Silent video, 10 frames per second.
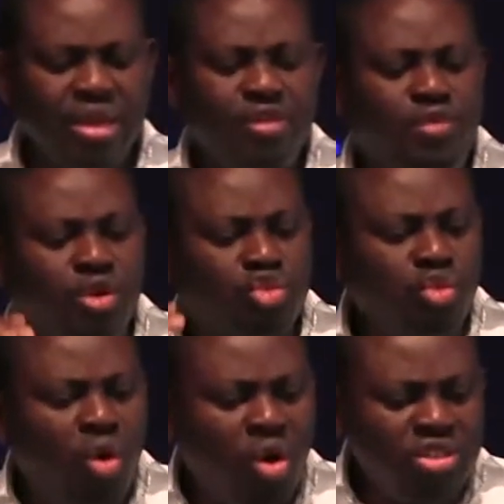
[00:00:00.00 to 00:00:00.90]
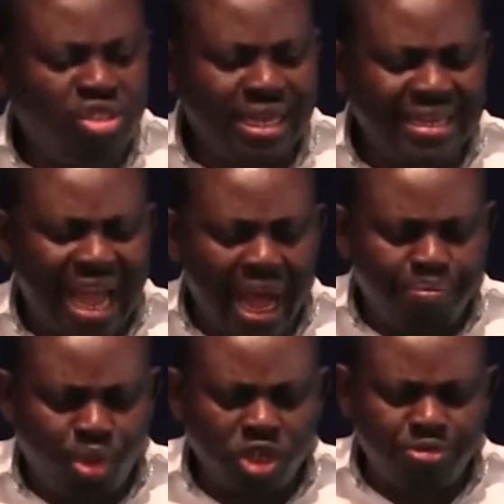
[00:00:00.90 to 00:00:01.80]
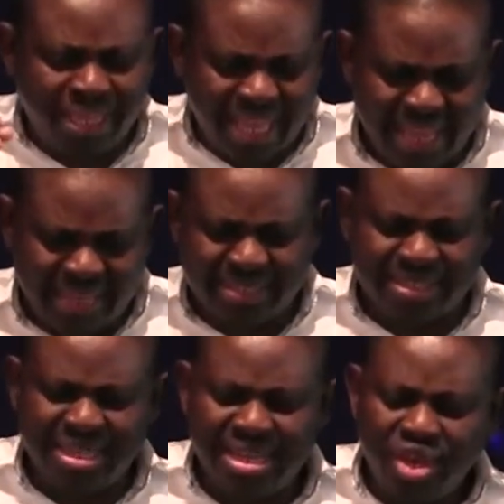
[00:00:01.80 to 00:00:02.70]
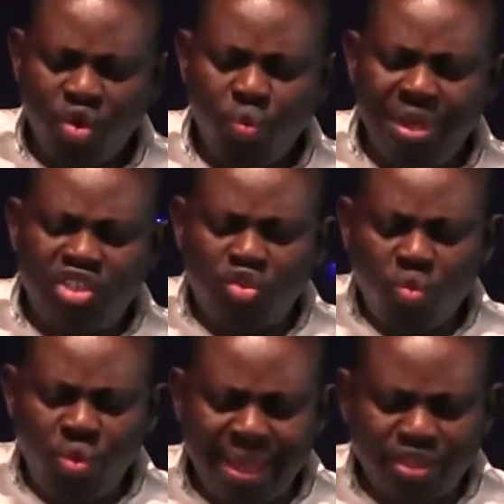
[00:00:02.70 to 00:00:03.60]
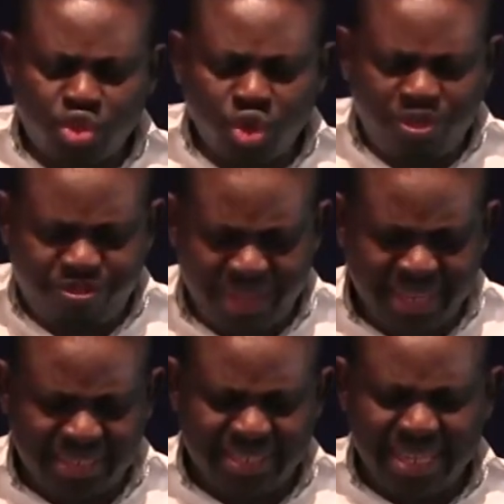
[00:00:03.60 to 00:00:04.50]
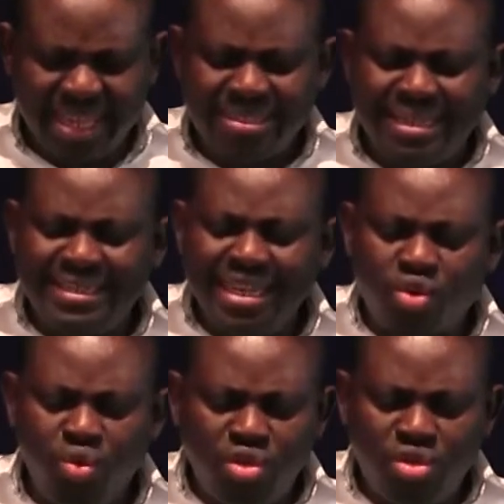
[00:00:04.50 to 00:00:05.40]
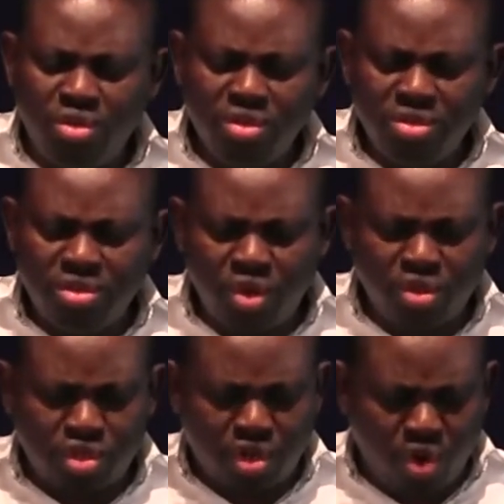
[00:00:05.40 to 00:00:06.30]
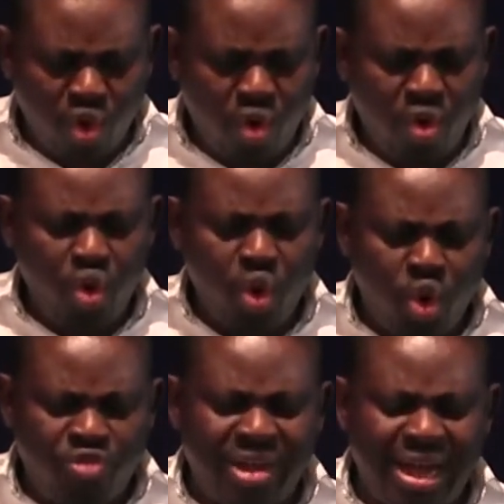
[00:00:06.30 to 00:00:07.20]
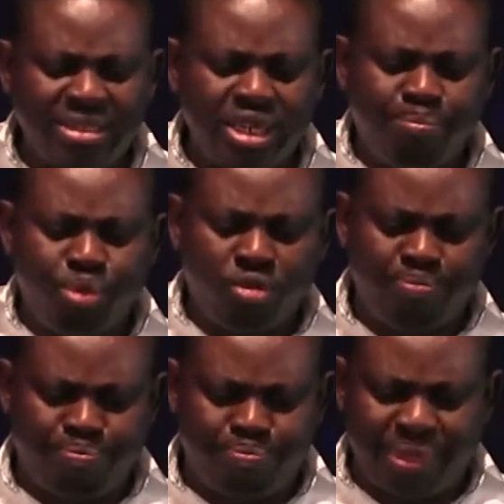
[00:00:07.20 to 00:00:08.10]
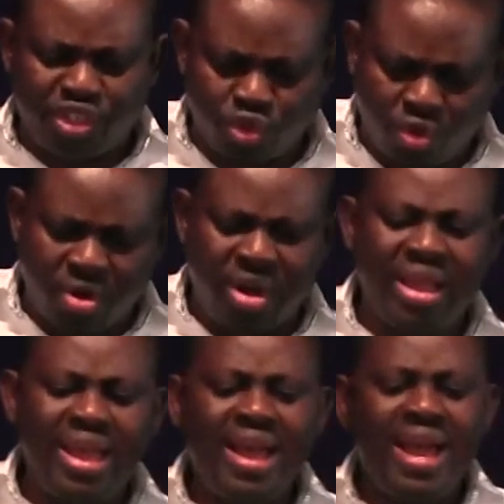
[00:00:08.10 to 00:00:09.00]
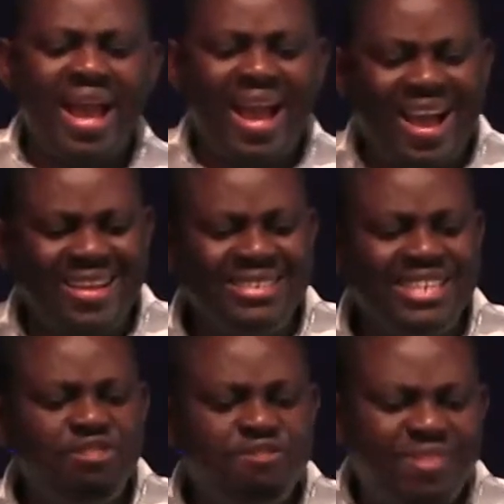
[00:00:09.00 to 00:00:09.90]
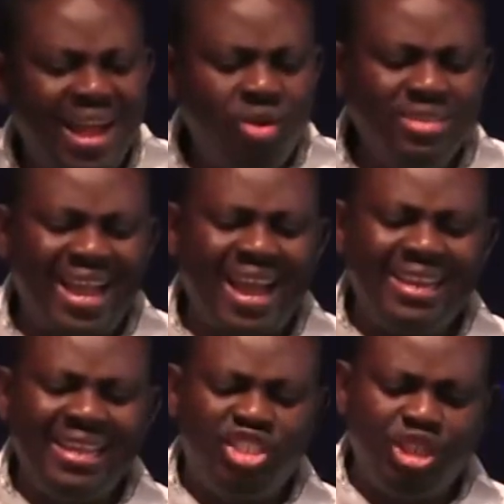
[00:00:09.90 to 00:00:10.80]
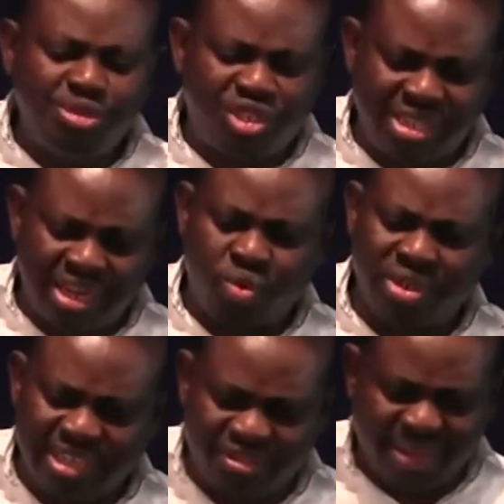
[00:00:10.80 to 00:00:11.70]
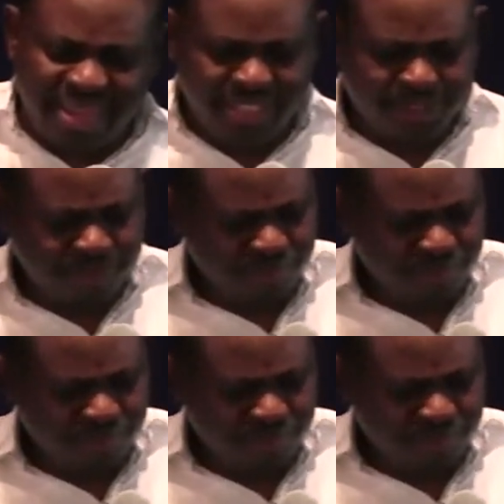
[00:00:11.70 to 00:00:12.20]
For 200 abode behind, which were so faint that they could not go over the brook Besor. And they found an Egyptian. What did they find?